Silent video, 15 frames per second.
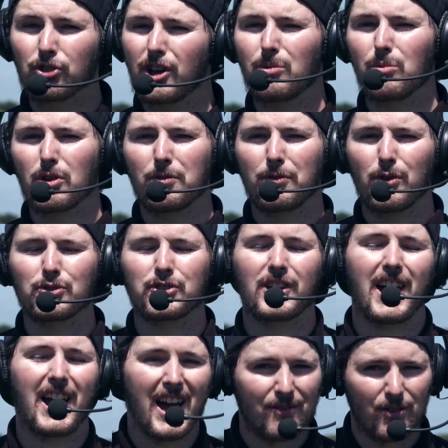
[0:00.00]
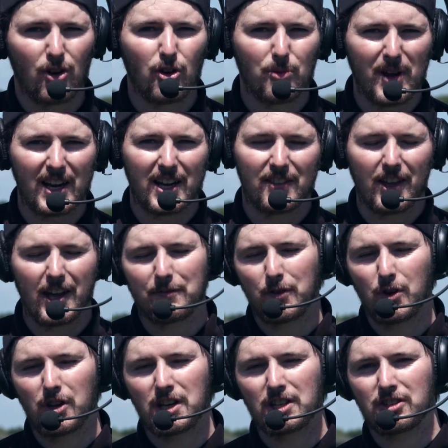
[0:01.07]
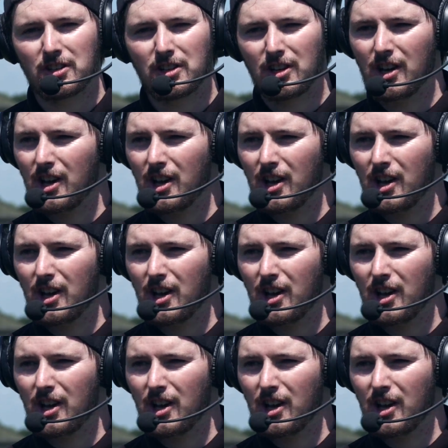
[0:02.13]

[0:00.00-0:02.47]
So I'm looking forward to having a look back at that footage.